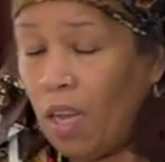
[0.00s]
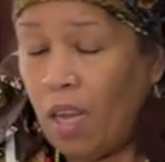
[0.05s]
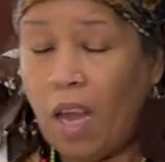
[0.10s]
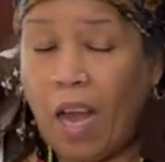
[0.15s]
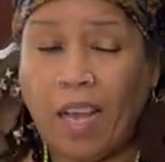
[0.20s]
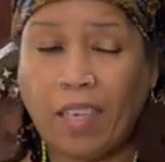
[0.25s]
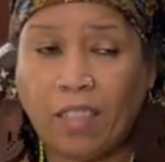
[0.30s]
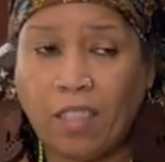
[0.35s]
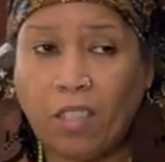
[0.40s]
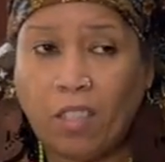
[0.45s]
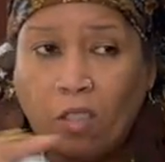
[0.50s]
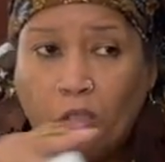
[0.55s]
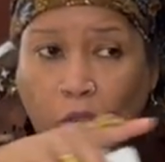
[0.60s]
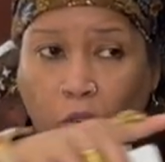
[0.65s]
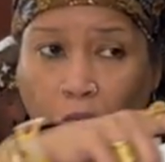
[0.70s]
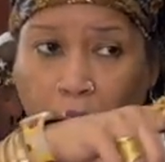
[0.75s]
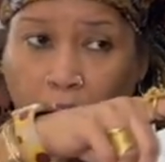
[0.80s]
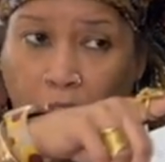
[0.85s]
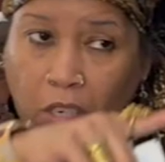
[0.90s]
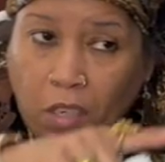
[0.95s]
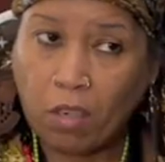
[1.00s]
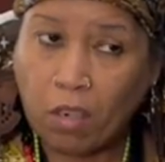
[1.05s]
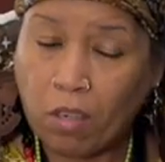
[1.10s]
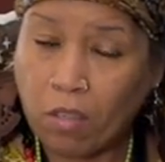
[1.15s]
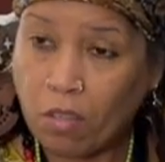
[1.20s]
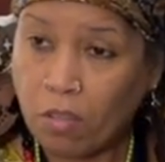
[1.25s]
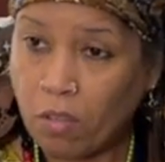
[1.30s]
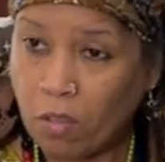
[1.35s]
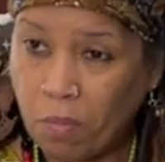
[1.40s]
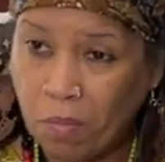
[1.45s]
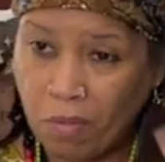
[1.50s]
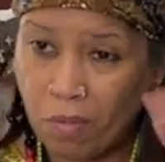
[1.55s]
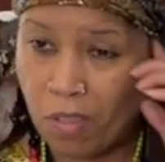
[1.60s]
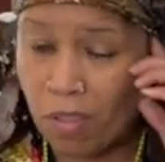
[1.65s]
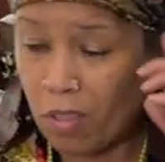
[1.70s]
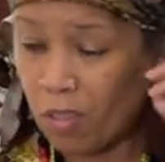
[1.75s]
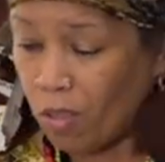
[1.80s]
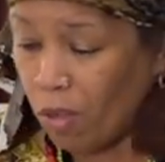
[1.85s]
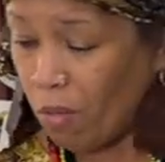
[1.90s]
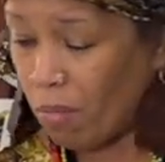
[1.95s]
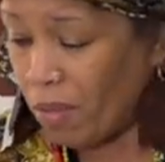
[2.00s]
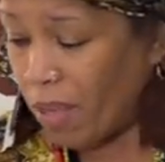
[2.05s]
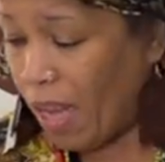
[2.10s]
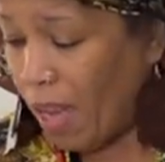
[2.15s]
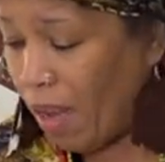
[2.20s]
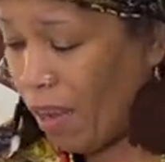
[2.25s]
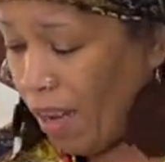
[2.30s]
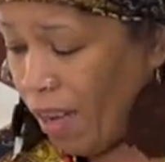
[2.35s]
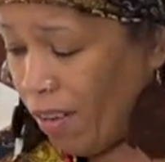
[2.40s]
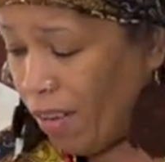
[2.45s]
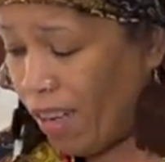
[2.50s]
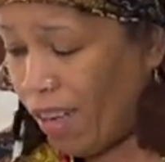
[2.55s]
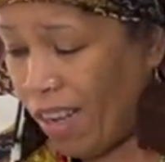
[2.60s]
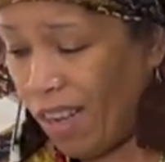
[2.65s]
I need to do a reading on you. Spirit just told me that. Uh,